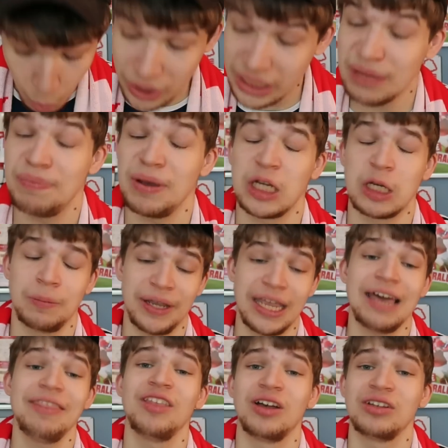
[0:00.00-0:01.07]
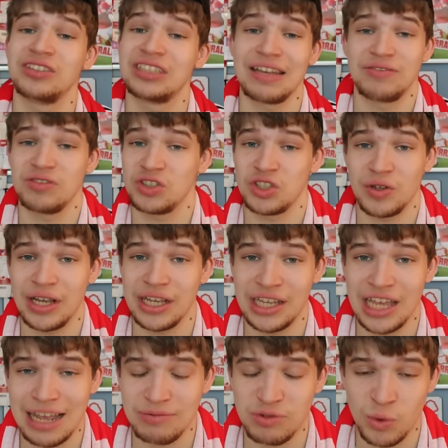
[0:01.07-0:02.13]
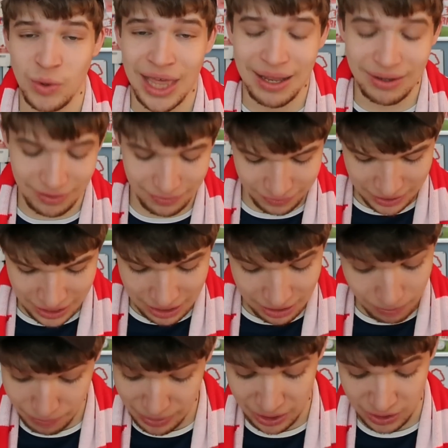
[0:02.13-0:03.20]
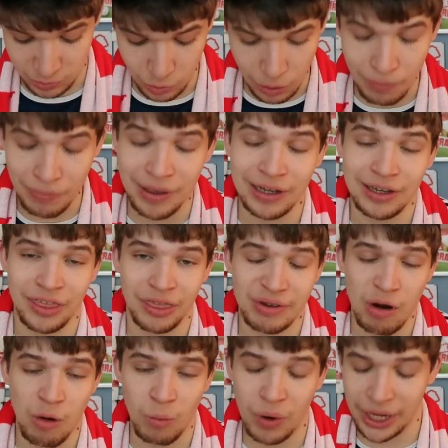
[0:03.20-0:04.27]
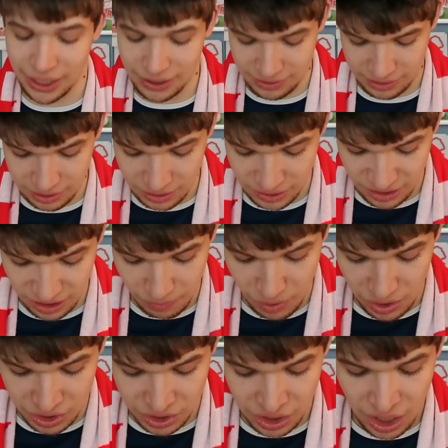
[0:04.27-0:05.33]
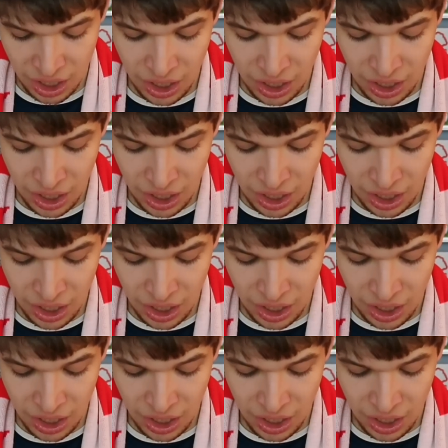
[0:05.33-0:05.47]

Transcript: We did pick up again though, 7 straight games without defeat, biggest one being a 3-1 win against Luton, in which